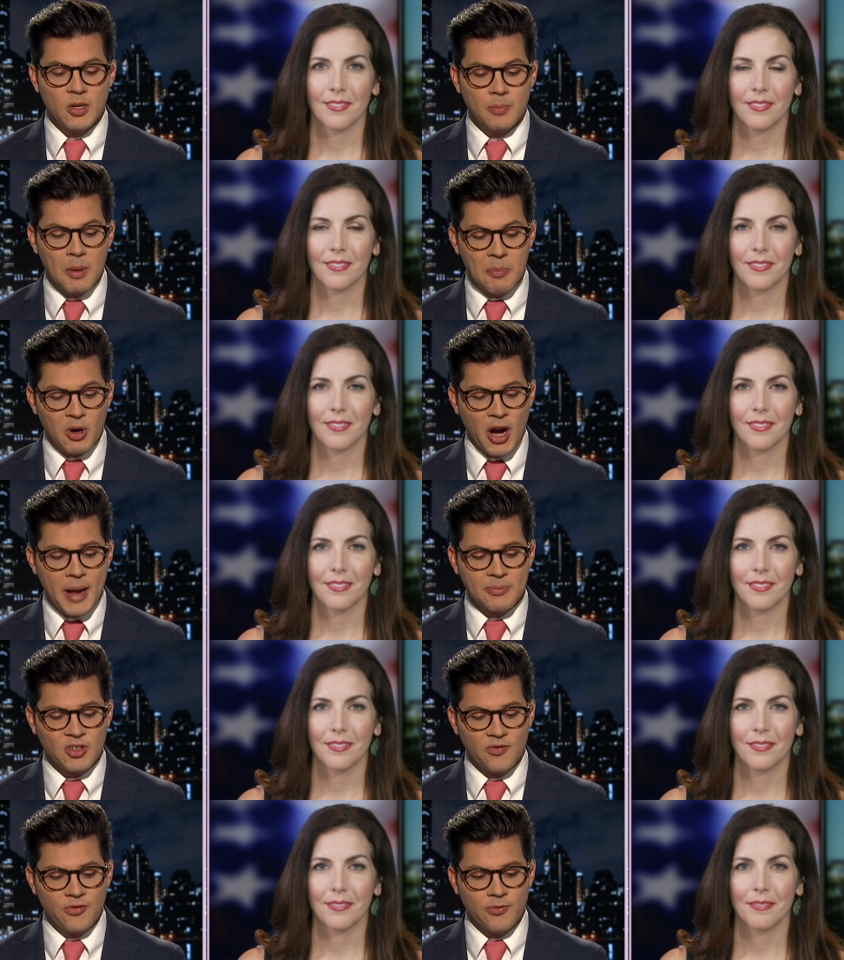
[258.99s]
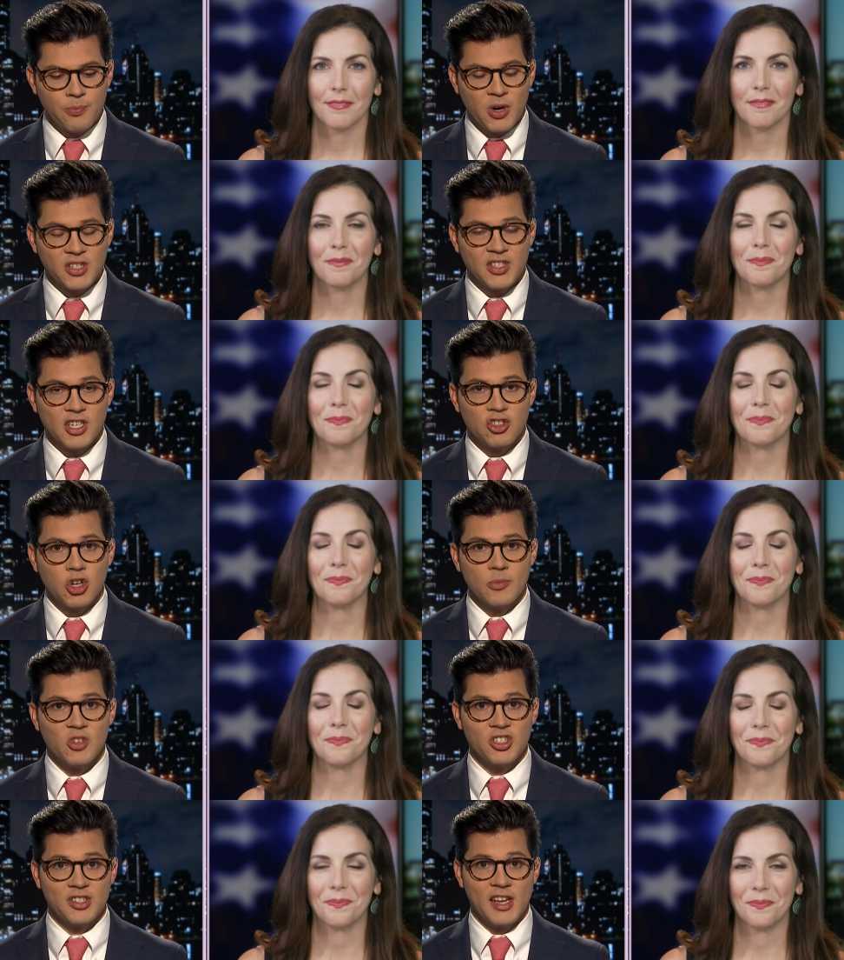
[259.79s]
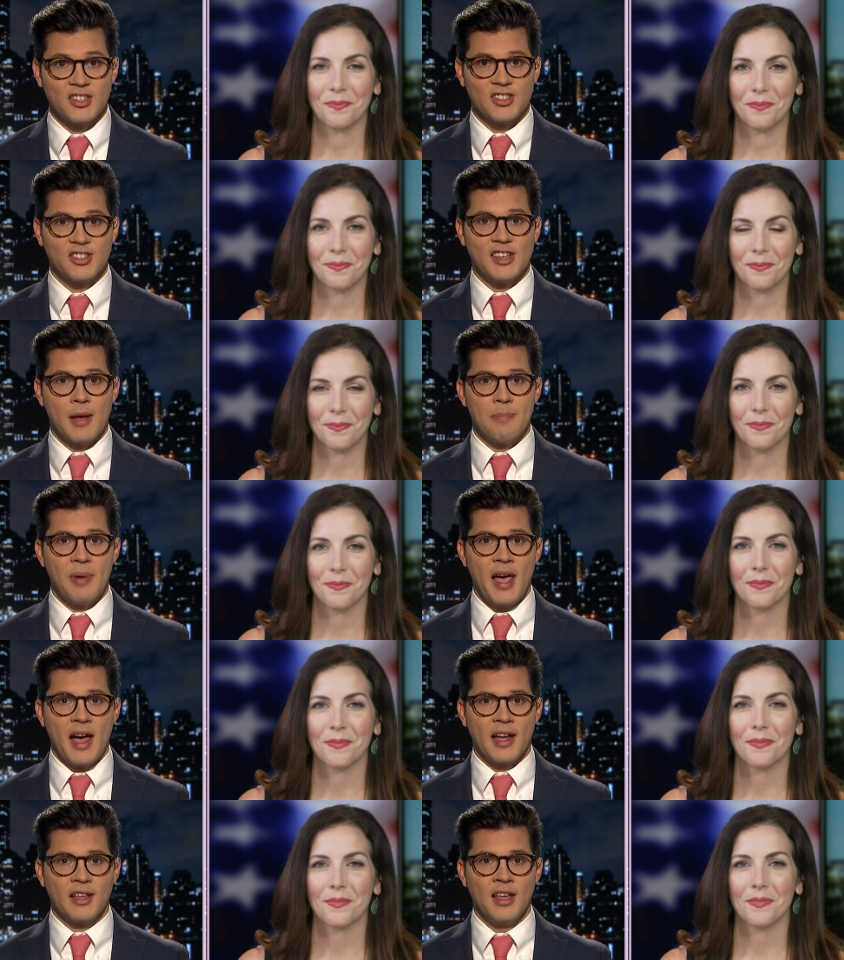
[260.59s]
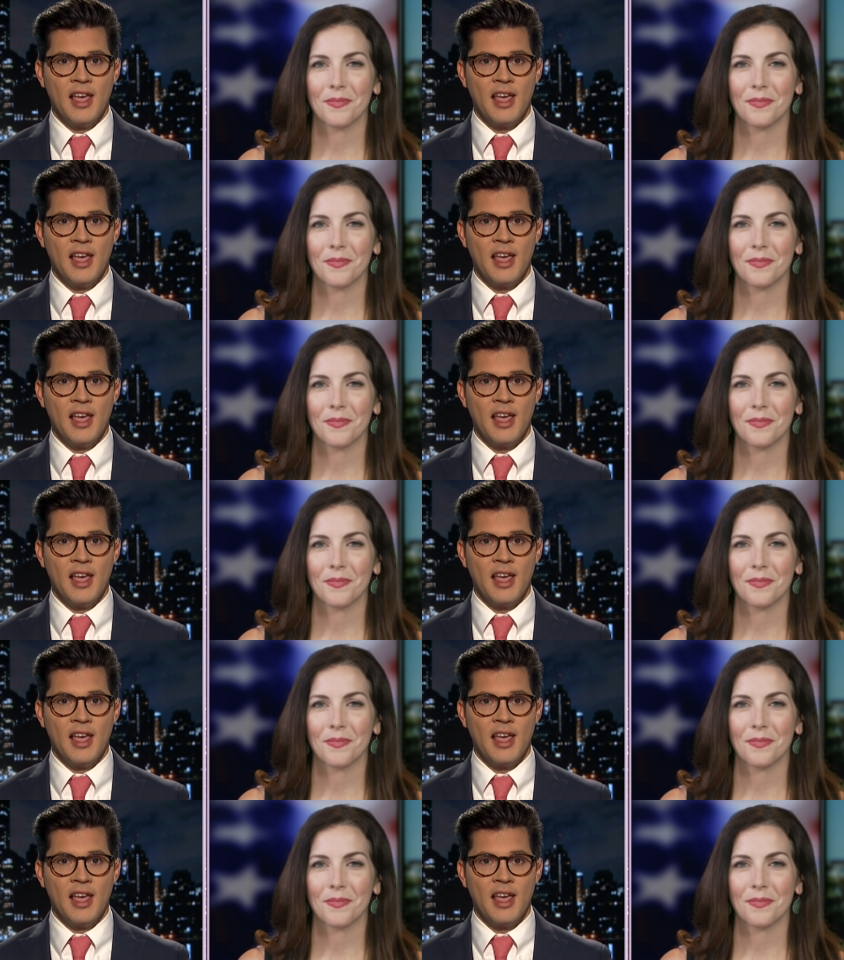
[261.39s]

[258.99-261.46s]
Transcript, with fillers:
Speaker 1: But perhaps if President Trump just takes a step back